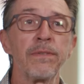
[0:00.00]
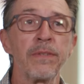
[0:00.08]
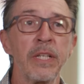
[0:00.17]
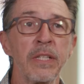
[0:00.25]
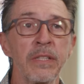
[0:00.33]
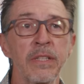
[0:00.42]

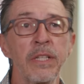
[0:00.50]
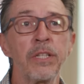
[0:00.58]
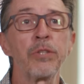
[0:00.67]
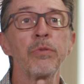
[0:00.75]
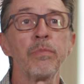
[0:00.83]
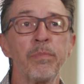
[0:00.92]
phase, they
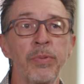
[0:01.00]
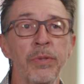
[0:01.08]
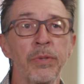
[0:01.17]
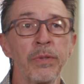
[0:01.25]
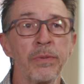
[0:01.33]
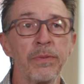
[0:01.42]
need to
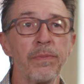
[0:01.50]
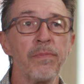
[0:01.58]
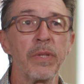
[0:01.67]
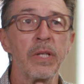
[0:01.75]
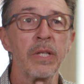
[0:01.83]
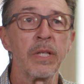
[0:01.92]
prove
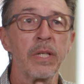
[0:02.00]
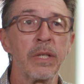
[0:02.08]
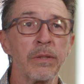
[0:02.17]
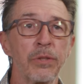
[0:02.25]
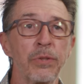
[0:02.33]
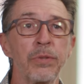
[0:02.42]

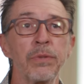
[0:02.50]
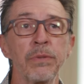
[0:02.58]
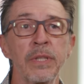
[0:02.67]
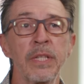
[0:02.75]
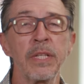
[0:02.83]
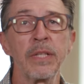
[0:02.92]
through
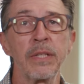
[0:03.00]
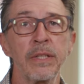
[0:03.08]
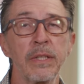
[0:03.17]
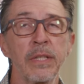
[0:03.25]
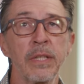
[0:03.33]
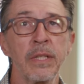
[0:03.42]

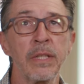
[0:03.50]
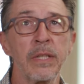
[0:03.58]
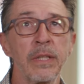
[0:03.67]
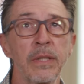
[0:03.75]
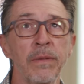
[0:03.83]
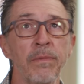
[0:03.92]
their
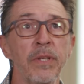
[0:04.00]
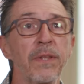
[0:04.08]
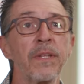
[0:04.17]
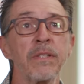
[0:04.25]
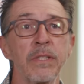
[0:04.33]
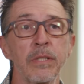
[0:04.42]

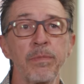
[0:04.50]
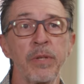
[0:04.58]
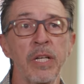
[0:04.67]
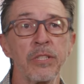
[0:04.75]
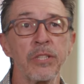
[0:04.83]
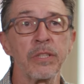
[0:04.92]
thesis
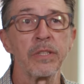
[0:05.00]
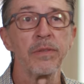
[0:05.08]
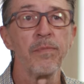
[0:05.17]
project.